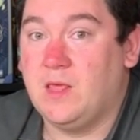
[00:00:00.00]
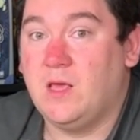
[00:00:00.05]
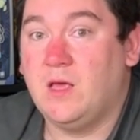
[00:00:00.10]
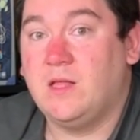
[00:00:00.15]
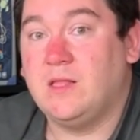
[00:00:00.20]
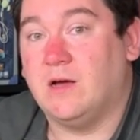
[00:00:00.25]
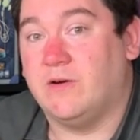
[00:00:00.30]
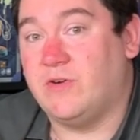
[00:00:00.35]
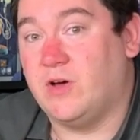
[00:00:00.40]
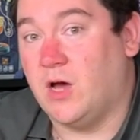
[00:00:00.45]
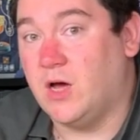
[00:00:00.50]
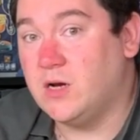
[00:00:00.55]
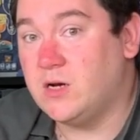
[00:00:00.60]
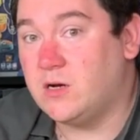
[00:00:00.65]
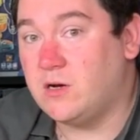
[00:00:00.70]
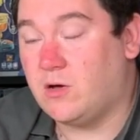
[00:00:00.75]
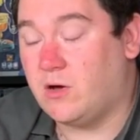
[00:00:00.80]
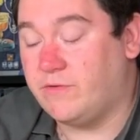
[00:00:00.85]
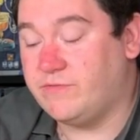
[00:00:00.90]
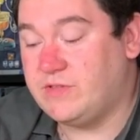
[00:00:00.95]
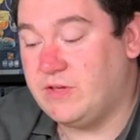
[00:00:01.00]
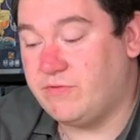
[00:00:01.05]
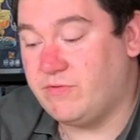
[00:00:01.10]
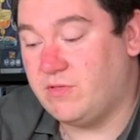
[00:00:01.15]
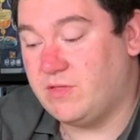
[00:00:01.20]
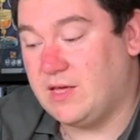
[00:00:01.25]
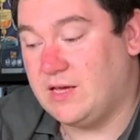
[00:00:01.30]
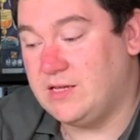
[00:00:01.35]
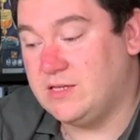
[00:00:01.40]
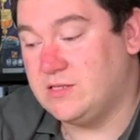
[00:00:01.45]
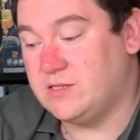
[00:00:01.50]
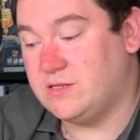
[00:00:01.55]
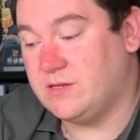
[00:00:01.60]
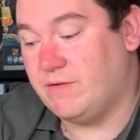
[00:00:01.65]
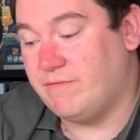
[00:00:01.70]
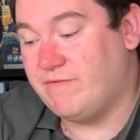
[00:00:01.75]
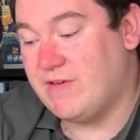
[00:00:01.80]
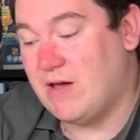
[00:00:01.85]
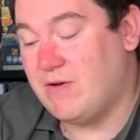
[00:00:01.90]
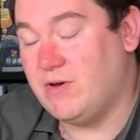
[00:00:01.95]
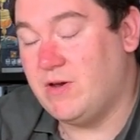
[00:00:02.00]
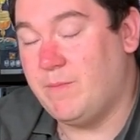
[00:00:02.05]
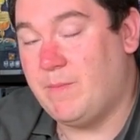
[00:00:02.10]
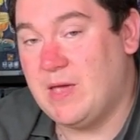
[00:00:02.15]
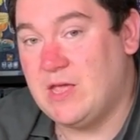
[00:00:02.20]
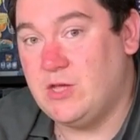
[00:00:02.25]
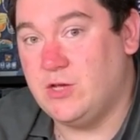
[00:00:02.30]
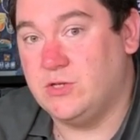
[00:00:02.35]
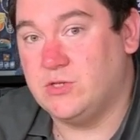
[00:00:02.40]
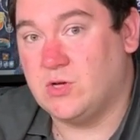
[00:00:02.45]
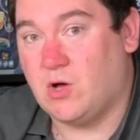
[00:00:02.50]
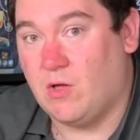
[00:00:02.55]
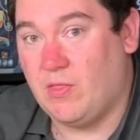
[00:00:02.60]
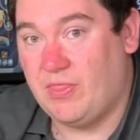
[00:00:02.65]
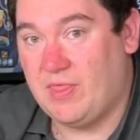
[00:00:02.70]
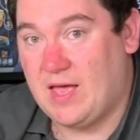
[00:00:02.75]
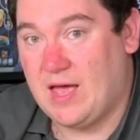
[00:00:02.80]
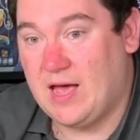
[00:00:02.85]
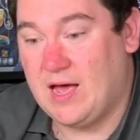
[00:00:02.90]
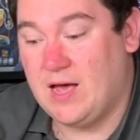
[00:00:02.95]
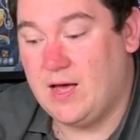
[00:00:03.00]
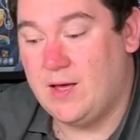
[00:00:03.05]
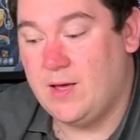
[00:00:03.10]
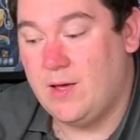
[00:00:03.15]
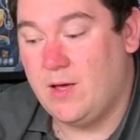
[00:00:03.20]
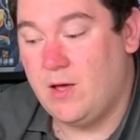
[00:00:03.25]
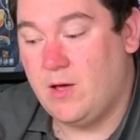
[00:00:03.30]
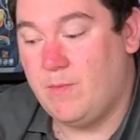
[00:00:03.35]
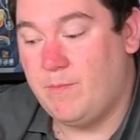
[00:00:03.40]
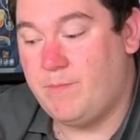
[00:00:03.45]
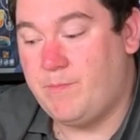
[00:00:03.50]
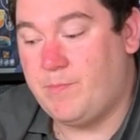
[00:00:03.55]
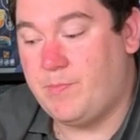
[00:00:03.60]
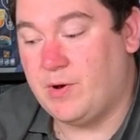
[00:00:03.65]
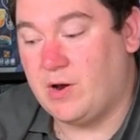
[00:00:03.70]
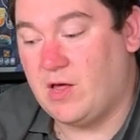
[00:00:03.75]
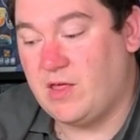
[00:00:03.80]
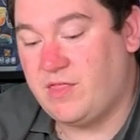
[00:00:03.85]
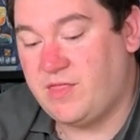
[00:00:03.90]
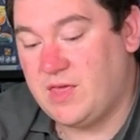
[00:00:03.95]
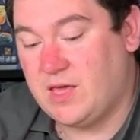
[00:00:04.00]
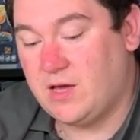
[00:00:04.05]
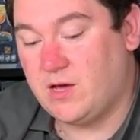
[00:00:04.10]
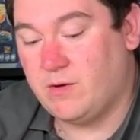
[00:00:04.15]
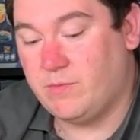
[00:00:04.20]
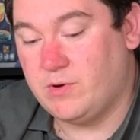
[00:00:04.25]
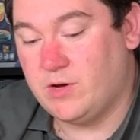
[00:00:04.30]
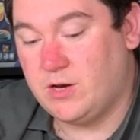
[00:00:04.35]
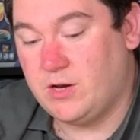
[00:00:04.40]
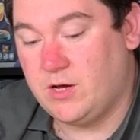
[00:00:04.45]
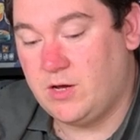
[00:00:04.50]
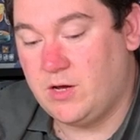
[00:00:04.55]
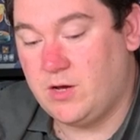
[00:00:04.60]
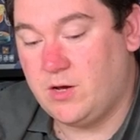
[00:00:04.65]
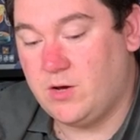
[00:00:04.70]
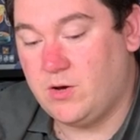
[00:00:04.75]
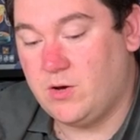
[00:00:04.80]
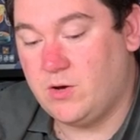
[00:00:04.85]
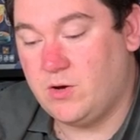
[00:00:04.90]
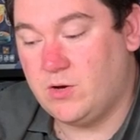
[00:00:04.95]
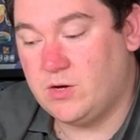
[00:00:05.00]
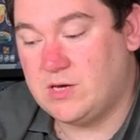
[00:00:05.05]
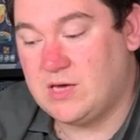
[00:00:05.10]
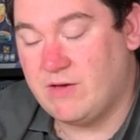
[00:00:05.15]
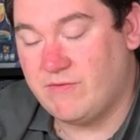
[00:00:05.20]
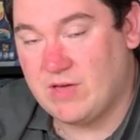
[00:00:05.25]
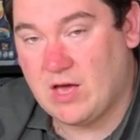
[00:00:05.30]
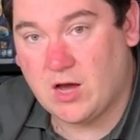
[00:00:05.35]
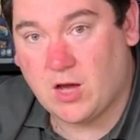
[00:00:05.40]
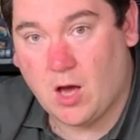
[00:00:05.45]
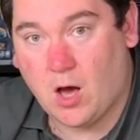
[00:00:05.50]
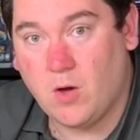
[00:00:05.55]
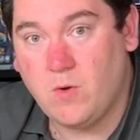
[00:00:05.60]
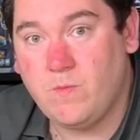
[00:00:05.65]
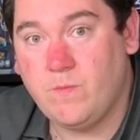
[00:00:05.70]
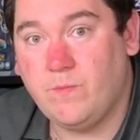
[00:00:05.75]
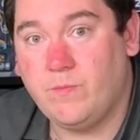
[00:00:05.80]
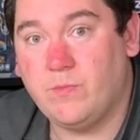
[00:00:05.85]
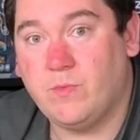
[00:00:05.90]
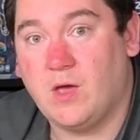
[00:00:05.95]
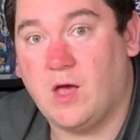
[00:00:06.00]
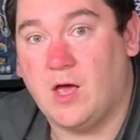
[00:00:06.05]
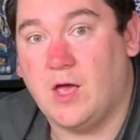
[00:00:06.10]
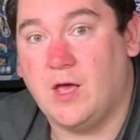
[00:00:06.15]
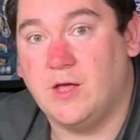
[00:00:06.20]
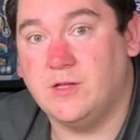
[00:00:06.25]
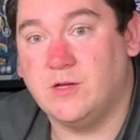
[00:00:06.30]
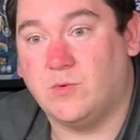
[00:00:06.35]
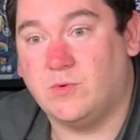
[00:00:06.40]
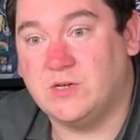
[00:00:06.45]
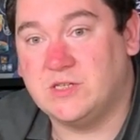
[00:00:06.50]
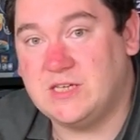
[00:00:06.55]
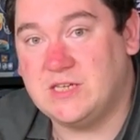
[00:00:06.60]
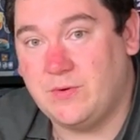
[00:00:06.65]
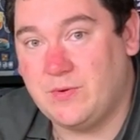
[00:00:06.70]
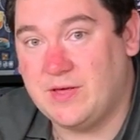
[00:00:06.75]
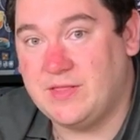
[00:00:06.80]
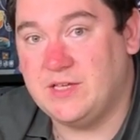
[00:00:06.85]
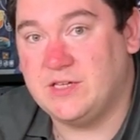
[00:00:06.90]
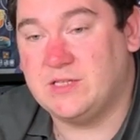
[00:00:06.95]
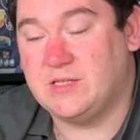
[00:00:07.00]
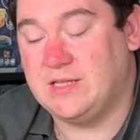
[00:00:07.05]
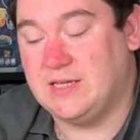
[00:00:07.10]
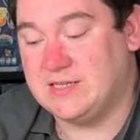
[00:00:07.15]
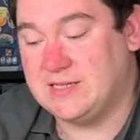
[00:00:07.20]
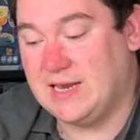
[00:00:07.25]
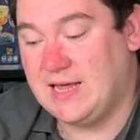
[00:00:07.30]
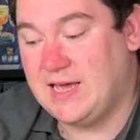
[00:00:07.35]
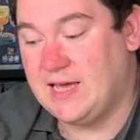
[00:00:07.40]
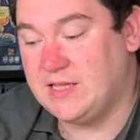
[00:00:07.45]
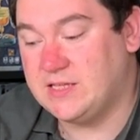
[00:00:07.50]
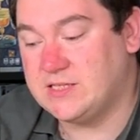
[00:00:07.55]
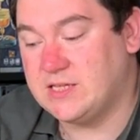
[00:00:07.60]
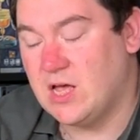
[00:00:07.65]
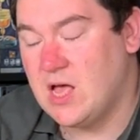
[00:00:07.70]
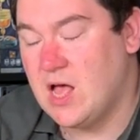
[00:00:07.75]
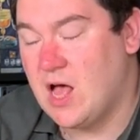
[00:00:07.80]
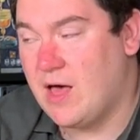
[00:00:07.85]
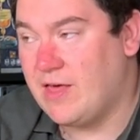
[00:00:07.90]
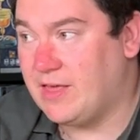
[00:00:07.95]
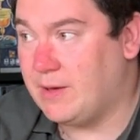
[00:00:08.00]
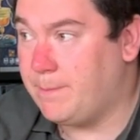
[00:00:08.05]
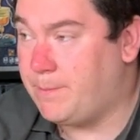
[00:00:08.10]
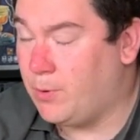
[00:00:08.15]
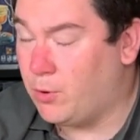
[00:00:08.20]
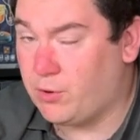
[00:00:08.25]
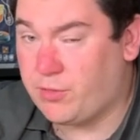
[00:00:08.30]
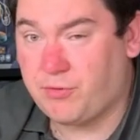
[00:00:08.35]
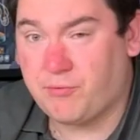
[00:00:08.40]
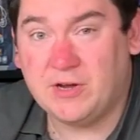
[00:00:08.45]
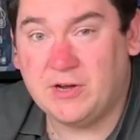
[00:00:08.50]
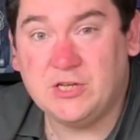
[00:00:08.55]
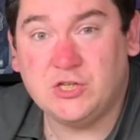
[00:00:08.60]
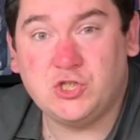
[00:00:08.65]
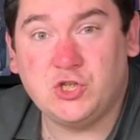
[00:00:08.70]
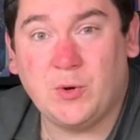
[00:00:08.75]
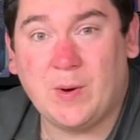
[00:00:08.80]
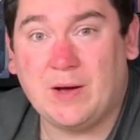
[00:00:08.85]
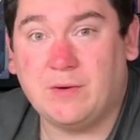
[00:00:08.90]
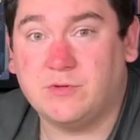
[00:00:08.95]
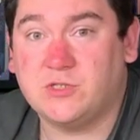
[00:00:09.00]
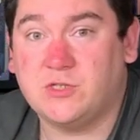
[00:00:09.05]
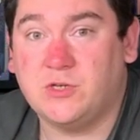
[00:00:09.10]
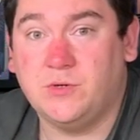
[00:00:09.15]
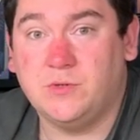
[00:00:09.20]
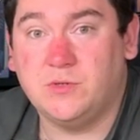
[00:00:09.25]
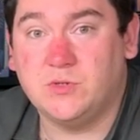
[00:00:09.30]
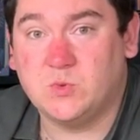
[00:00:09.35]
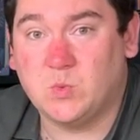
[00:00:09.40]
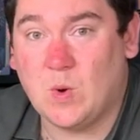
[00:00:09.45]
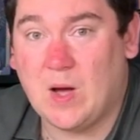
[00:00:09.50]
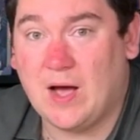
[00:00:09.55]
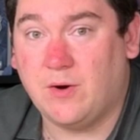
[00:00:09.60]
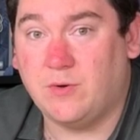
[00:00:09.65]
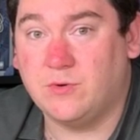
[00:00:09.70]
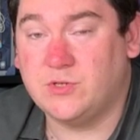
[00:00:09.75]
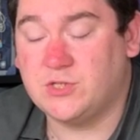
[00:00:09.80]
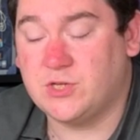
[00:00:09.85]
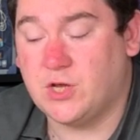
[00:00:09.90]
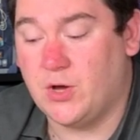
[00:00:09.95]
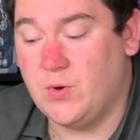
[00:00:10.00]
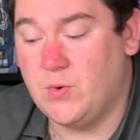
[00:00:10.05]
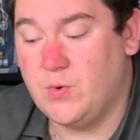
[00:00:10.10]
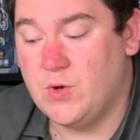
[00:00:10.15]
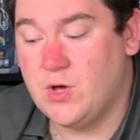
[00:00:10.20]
Now, I've heard a lot of different things and varying opinions on that, but I think I'm going to give that a go. And I want to see where this leads. I think book 3 is due out soon as well. So